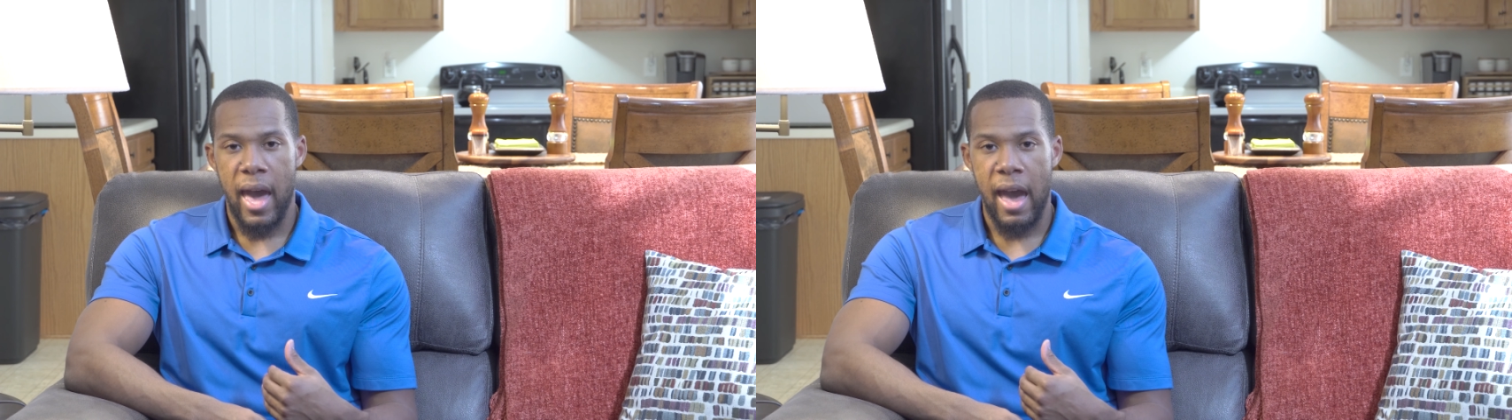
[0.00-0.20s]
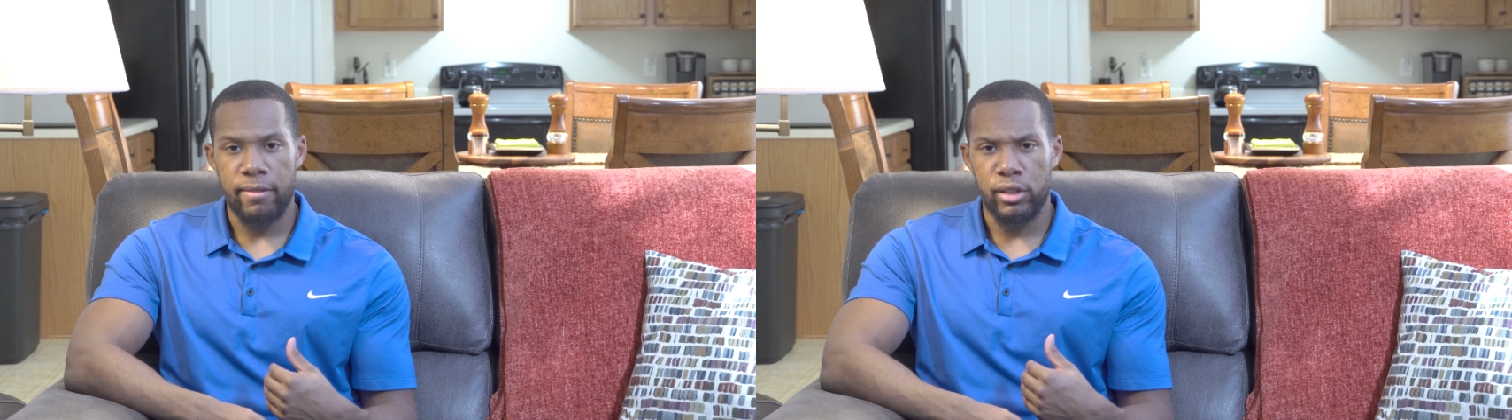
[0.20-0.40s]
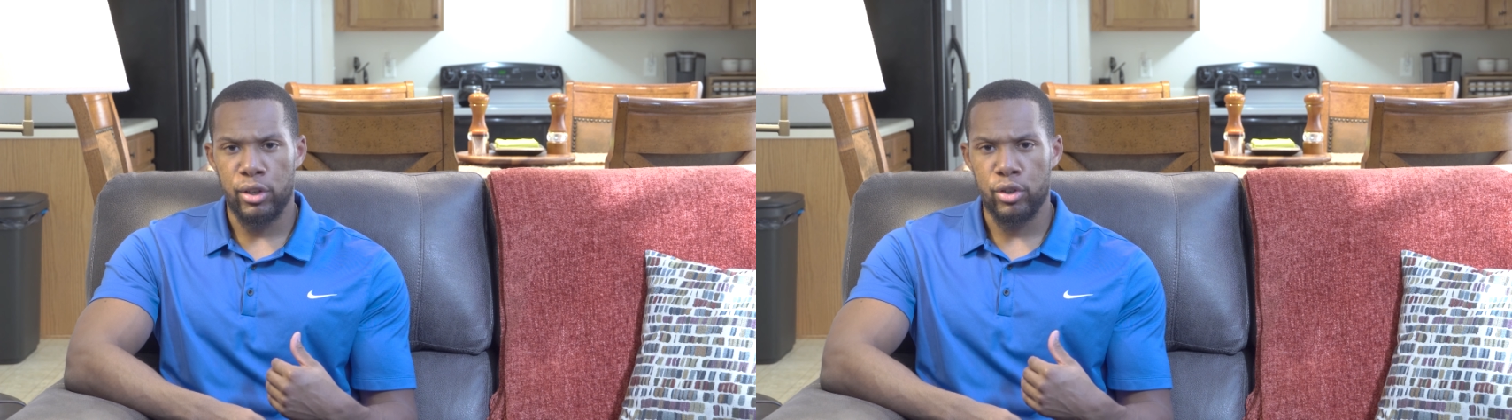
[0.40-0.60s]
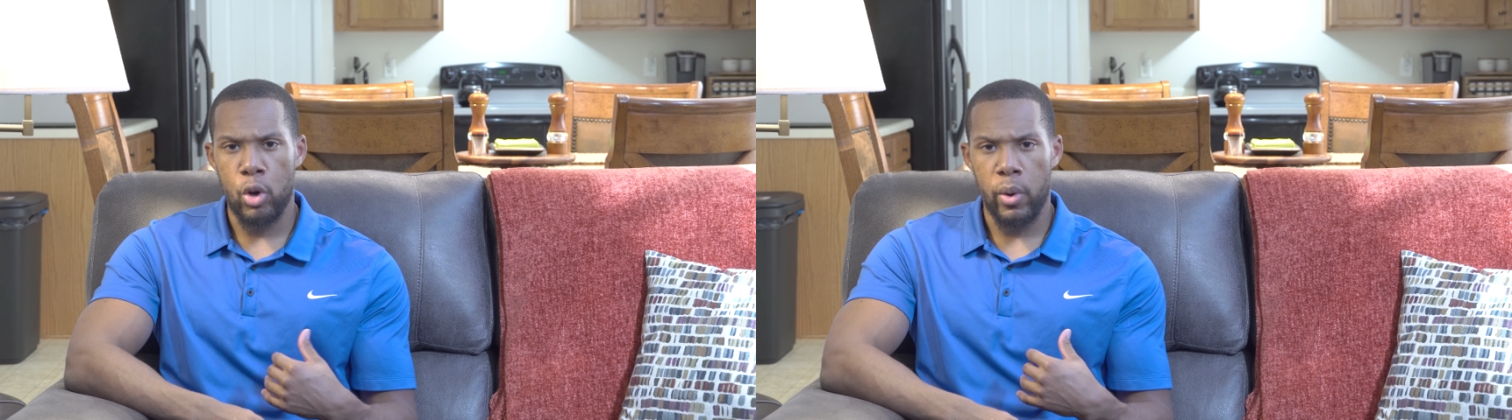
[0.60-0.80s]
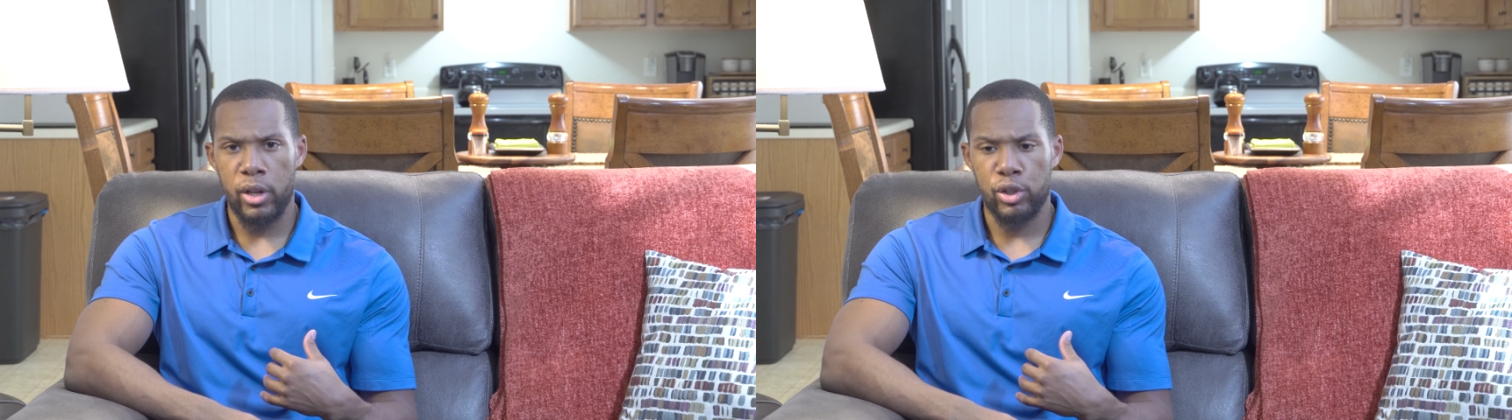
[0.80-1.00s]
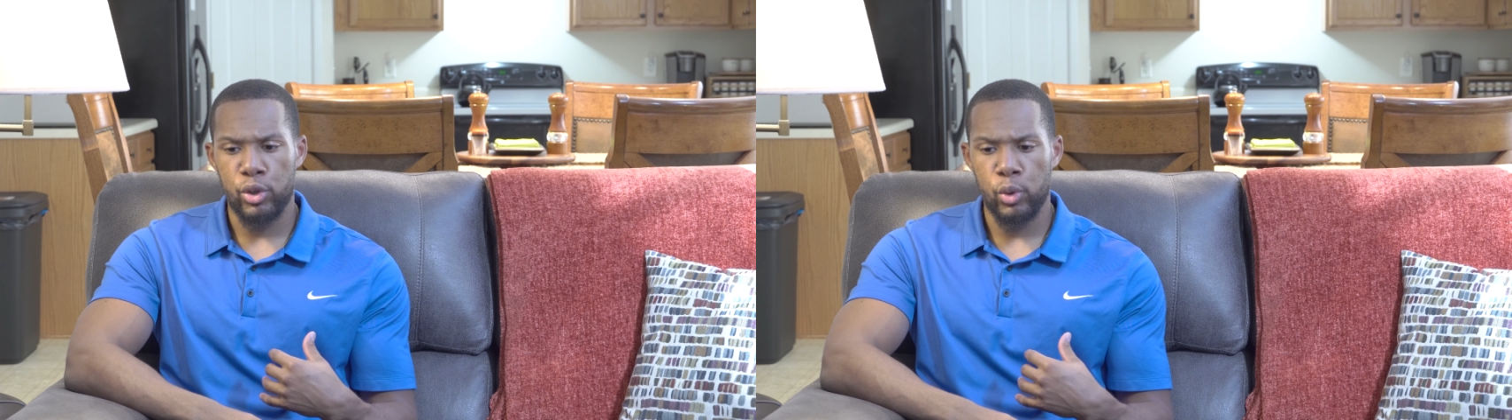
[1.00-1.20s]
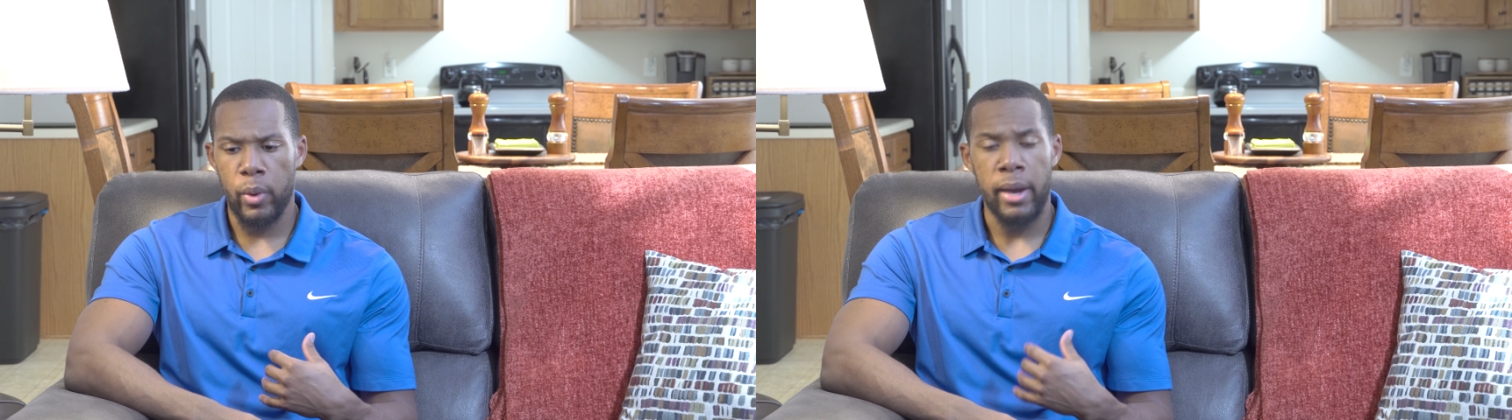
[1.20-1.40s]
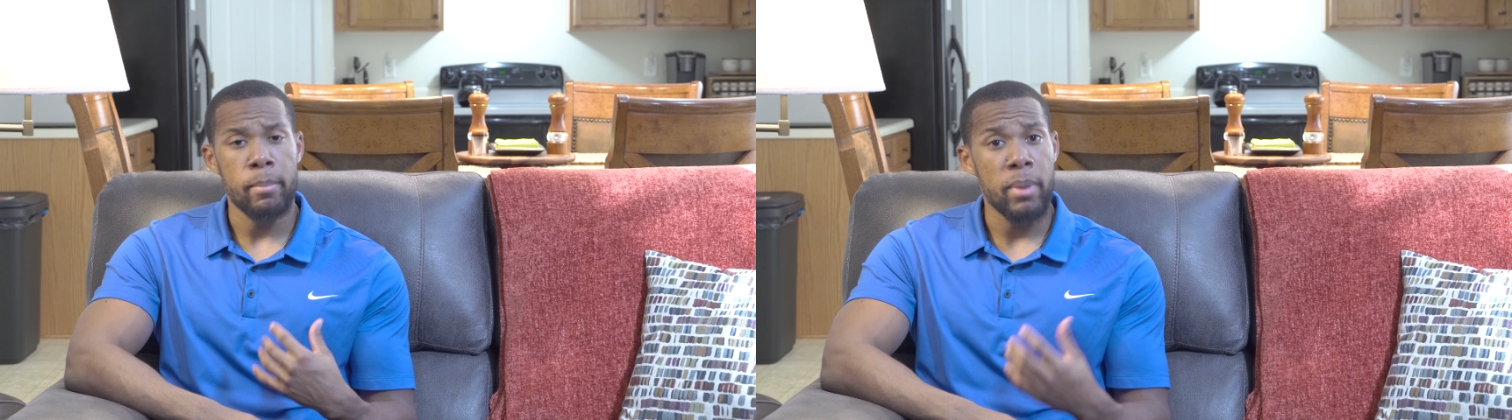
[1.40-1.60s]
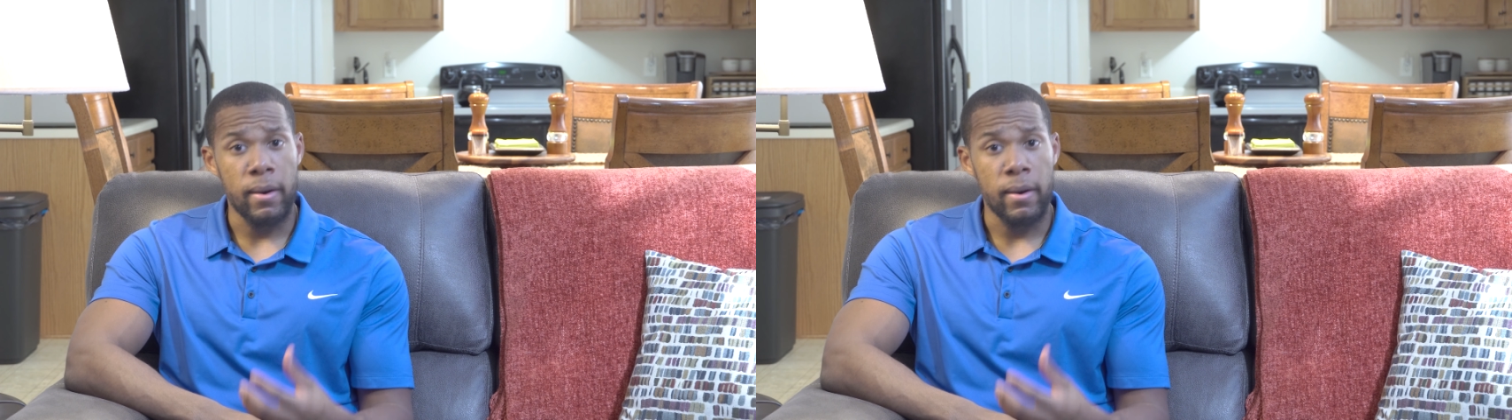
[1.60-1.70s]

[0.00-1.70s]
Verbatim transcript: after going to a